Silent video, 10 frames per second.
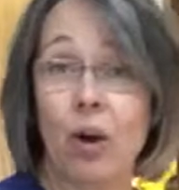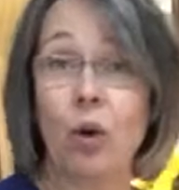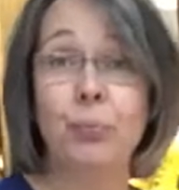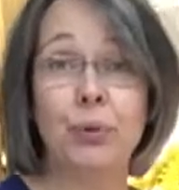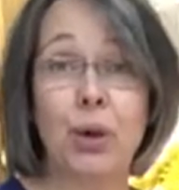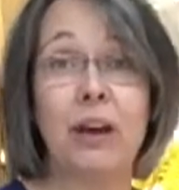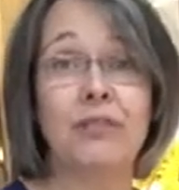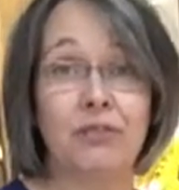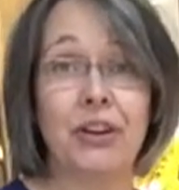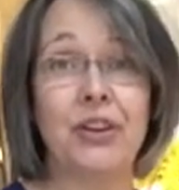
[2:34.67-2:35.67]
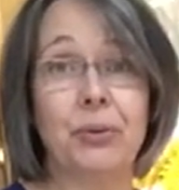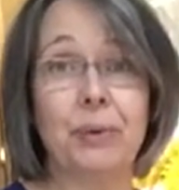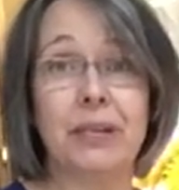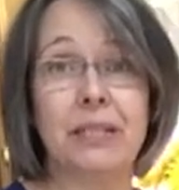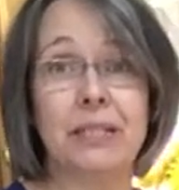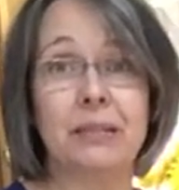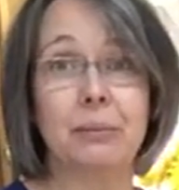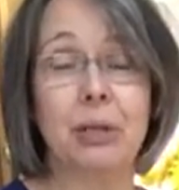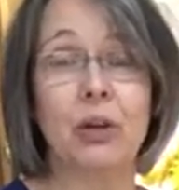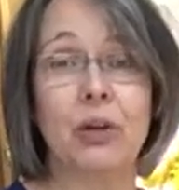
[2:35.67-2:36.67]
hope you have a Vitamix
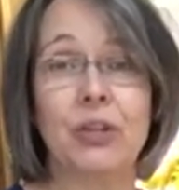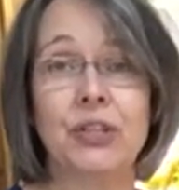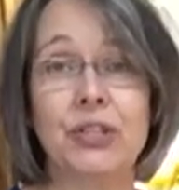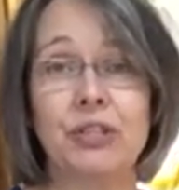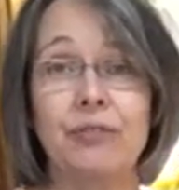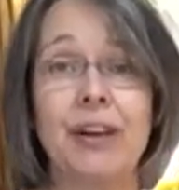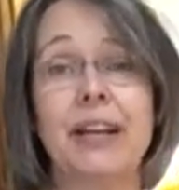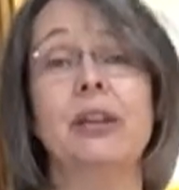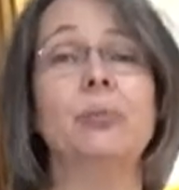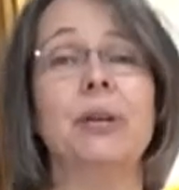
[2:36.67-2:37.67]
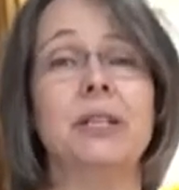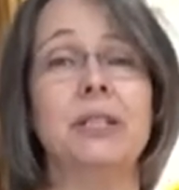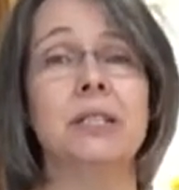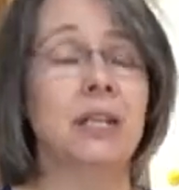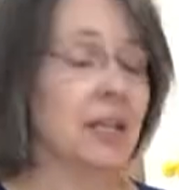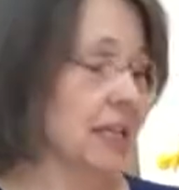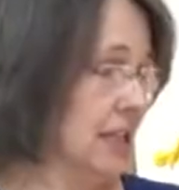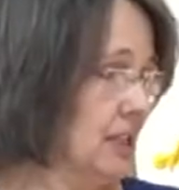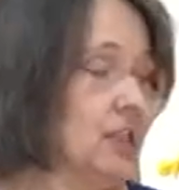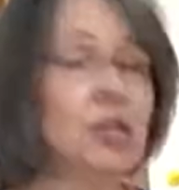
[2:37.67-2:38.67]
because the Vitamix
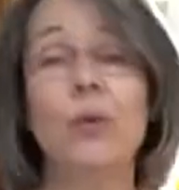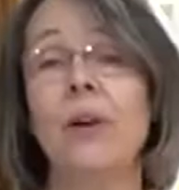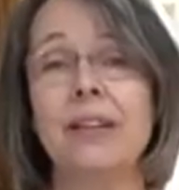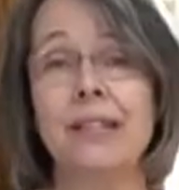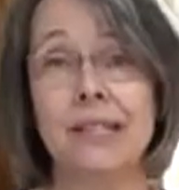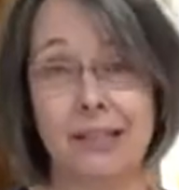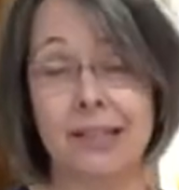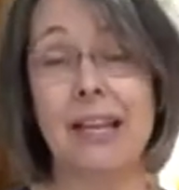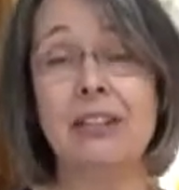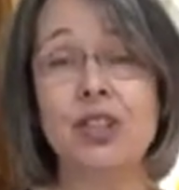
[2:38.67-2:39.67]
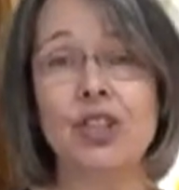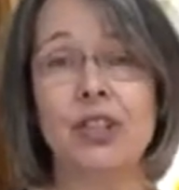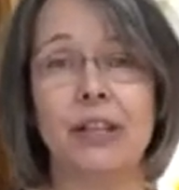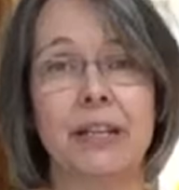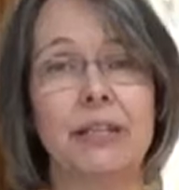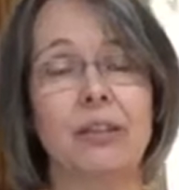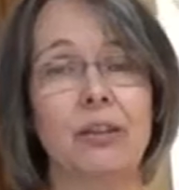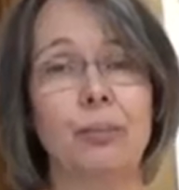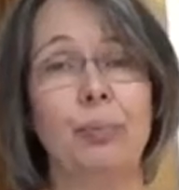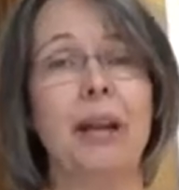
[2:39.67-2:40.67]
is so essential in
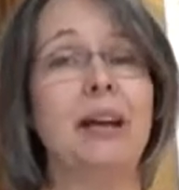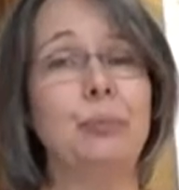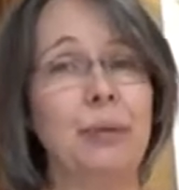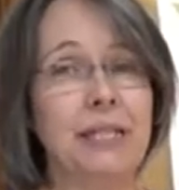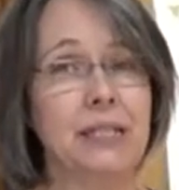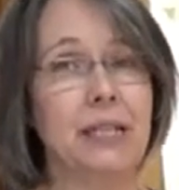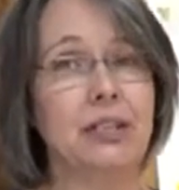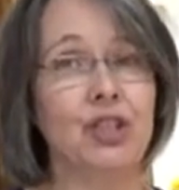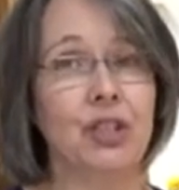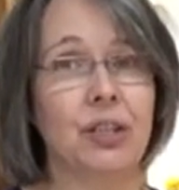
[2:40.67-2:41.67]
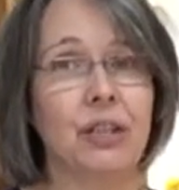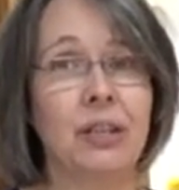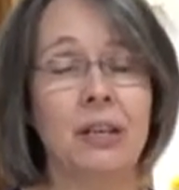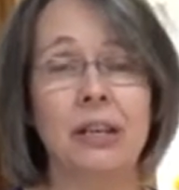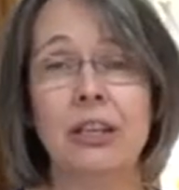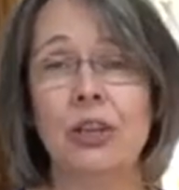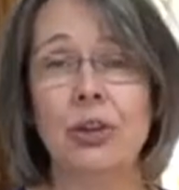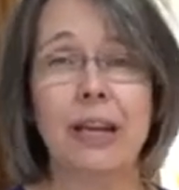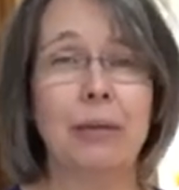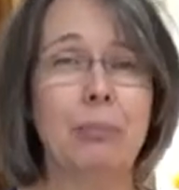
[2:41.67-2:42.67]
your plant-based kitchen. You
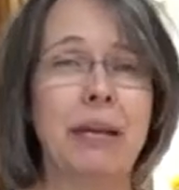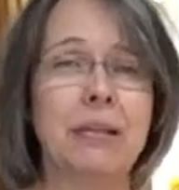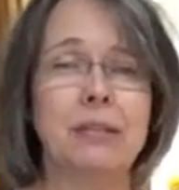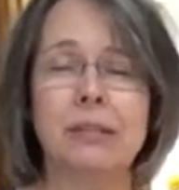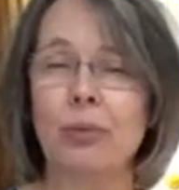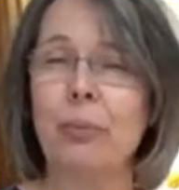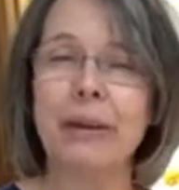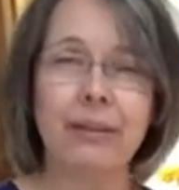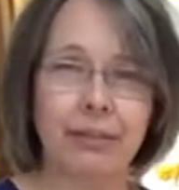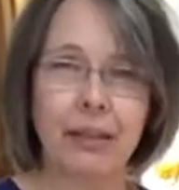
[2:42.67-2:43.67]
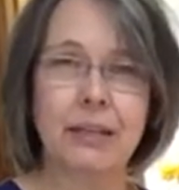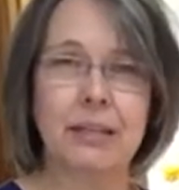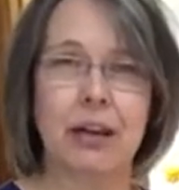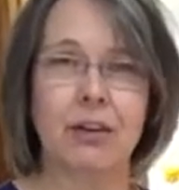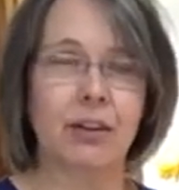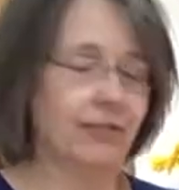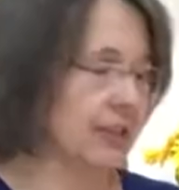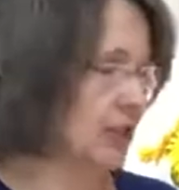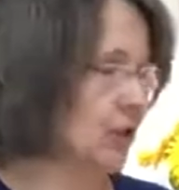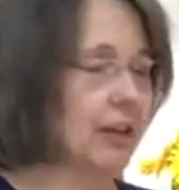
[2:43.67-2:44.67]
can make so many things out of
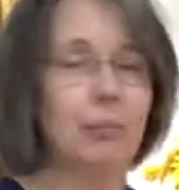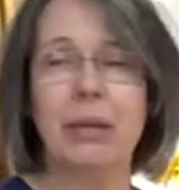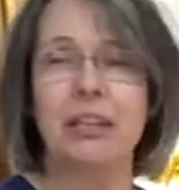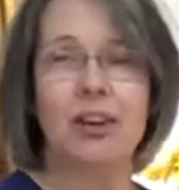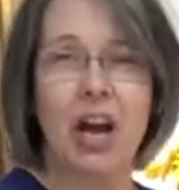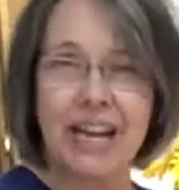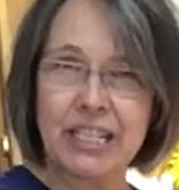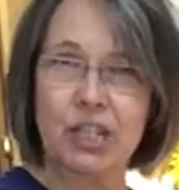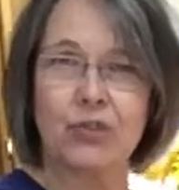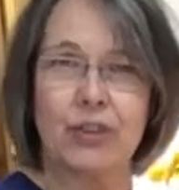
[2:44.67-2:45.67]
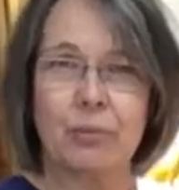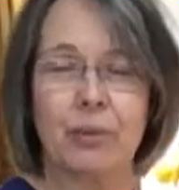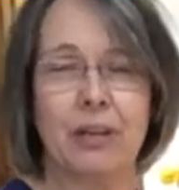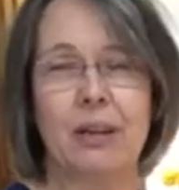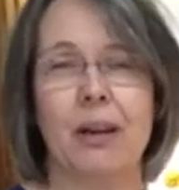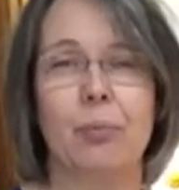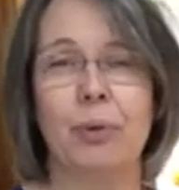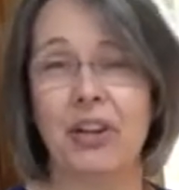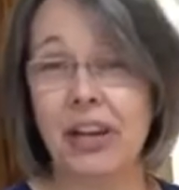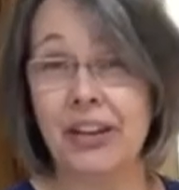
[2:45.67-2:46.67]
it. You can make your ice cream in there,
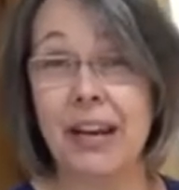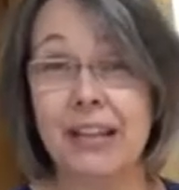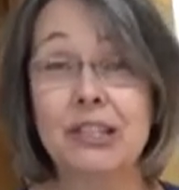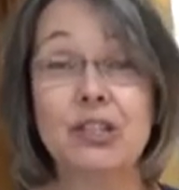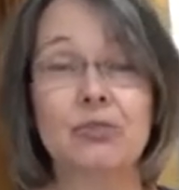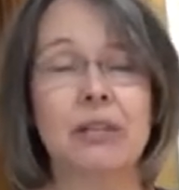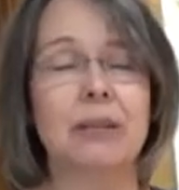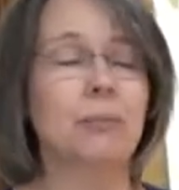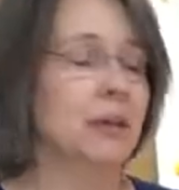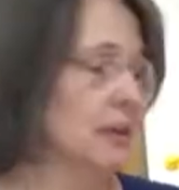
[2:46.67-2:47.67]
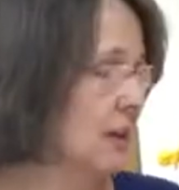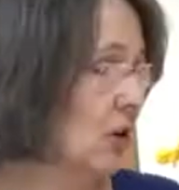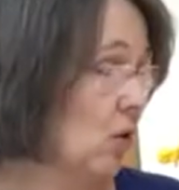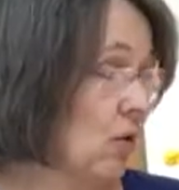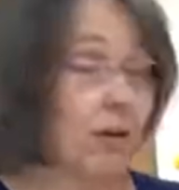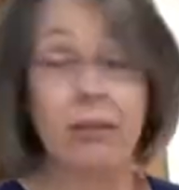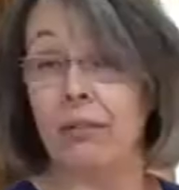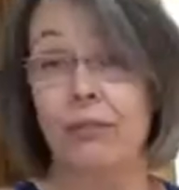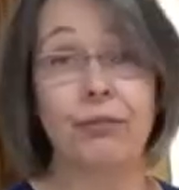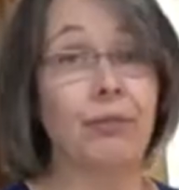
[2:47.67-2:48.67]
banana ice cream, or